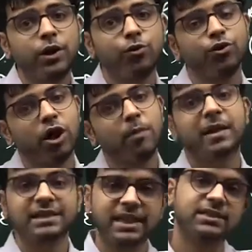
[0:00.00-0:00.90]
to your
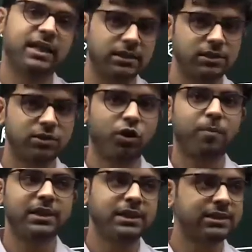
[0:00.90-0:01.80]
budget size. Your
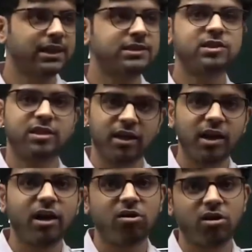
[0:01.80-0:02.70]
budget size is $1 trillion.